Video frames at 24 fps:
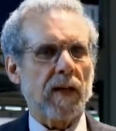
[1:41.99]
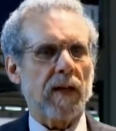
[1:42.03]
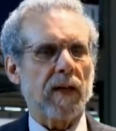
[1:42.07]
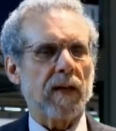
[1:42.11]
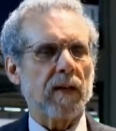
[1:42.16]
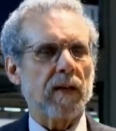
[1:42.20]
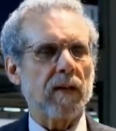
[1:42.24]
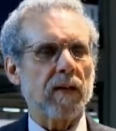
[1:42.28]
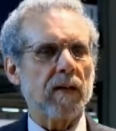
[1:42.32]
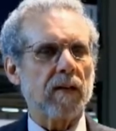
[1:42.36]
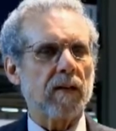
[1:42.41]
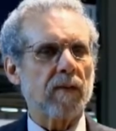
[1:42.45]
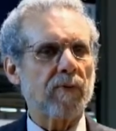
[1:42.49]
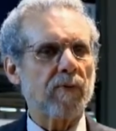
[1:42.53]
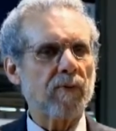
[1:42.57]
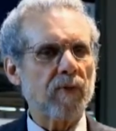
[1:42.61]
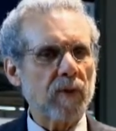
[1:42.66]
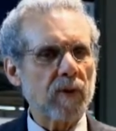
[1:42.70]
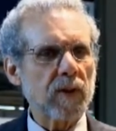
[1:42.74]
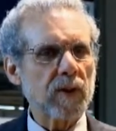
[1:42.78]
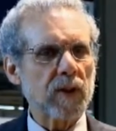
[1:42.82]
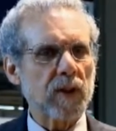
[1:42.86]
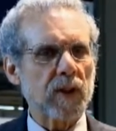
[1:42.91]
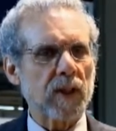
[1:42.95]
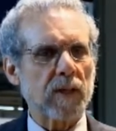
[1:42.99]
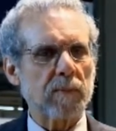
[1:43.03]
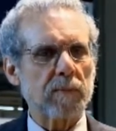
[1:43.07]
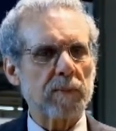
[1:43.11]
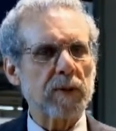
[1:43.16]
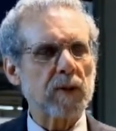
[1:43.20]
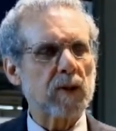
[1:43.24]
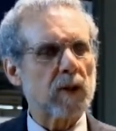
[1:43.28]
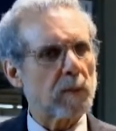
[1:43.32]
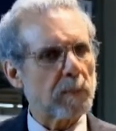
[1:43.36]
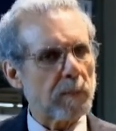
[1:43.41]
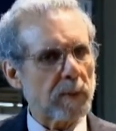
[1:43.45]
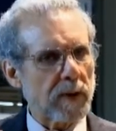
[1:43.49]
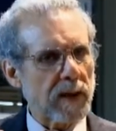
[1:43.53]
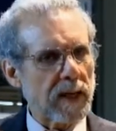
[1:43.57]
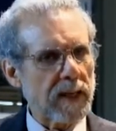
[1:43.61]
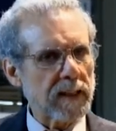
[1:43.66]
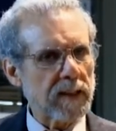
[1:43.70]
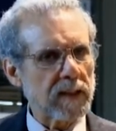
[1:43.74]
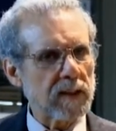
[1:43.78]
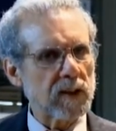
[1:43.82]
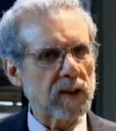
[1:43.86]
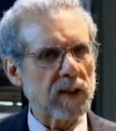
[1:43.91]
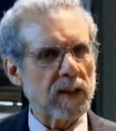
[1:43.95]
And then the fourth step is to
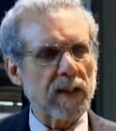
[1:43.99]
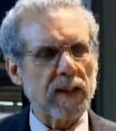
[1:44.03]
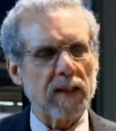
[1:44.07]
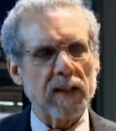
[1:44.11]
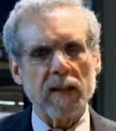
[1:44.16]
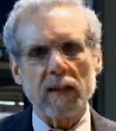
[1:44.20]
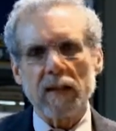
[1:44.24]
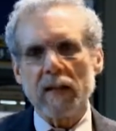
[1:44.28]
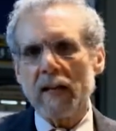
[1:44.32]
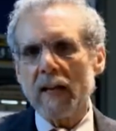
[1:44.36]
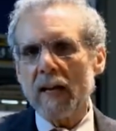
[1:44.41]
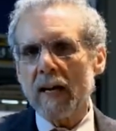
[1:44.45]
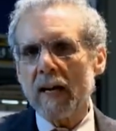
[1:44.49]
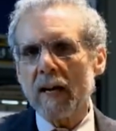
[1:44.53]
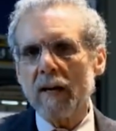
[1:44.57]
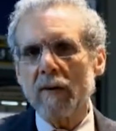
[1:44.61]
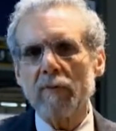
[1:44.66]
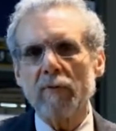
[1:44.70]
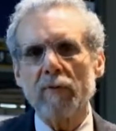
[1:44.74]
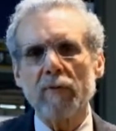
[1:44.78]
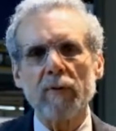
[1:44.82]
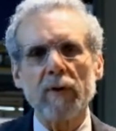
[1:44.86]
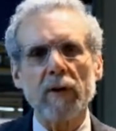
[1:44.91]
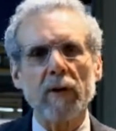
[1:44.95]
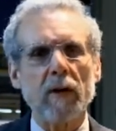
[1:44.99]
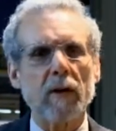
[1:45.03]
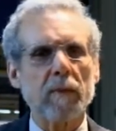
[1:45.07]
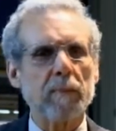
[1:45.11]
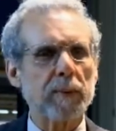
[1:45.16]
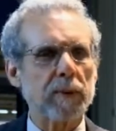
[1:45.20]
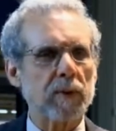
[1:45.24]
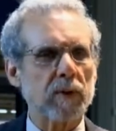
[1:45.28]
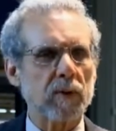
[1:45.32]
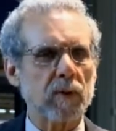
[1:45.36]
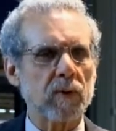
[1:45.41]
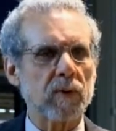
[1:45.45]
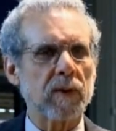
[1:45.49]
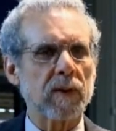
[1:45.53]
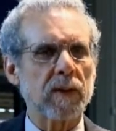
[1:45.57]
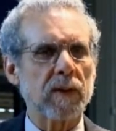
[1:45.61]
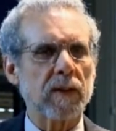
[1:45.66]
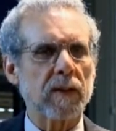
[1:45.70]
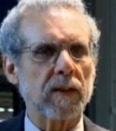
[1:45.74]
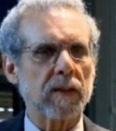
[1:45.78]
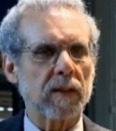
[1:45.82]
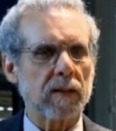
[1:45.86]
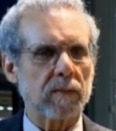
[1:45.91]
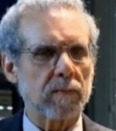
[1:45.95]
practice that at every
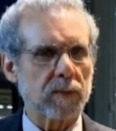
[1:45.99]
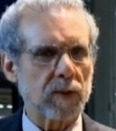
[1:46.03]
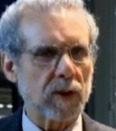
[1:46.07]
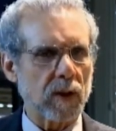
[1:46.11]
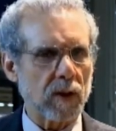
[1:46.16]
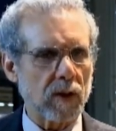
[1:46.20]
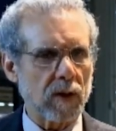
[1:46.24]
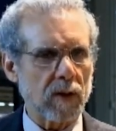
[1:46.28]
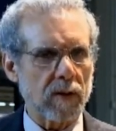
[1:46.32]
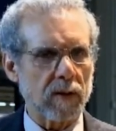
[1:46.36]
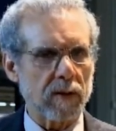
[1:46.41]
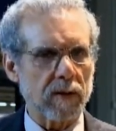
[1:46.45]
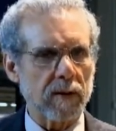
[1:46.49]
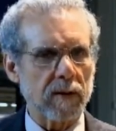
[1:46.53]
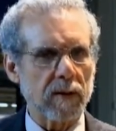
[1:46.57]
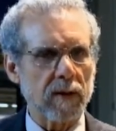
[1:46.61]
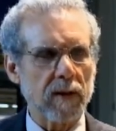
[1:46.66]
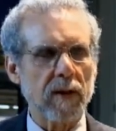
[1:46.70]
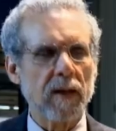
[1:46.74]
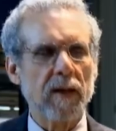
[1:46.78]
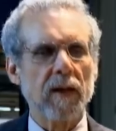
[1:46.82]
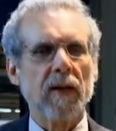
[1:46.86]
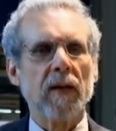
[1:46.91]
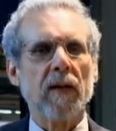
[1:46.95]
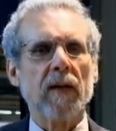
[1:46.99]
opportunity that comes along.